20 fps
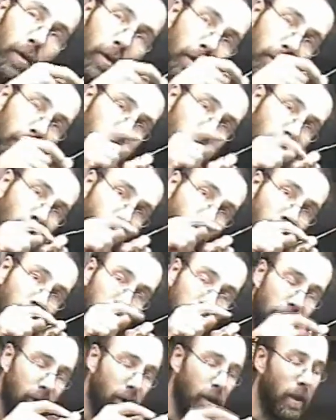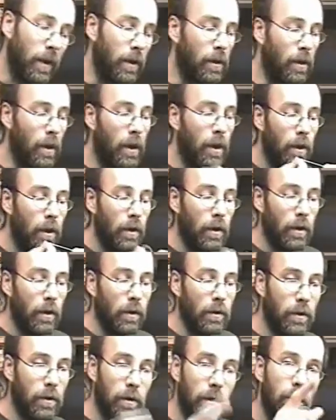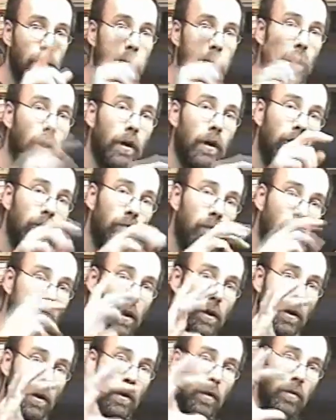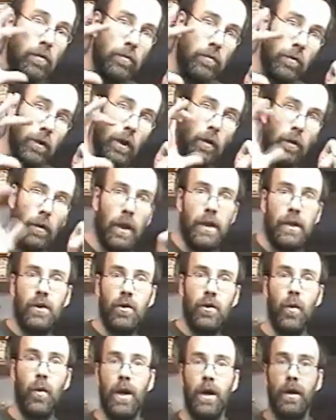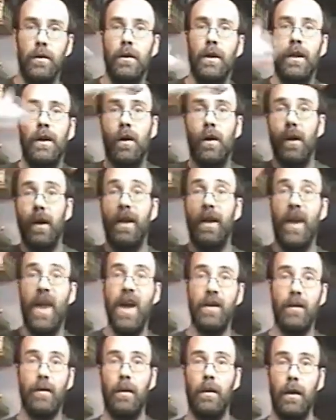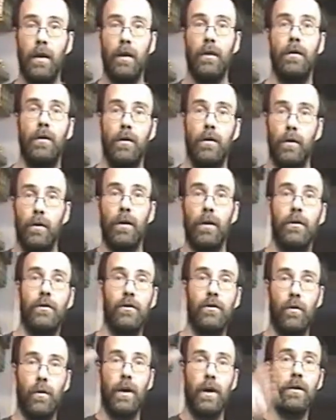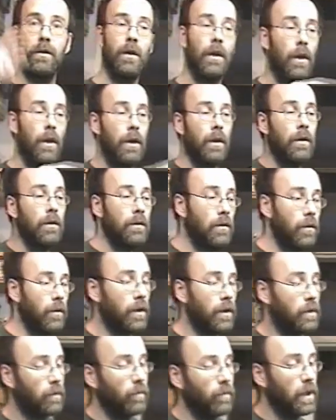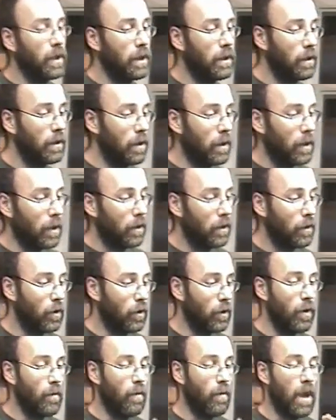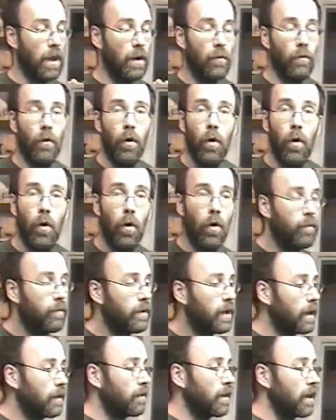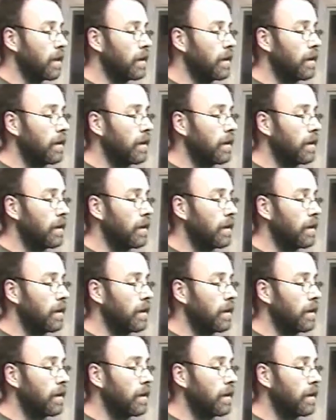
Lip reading: the knots, eh? To make your, you know, like squares, like on a net, hey, you know, you got squares. So this will be, you know, your main row type thing.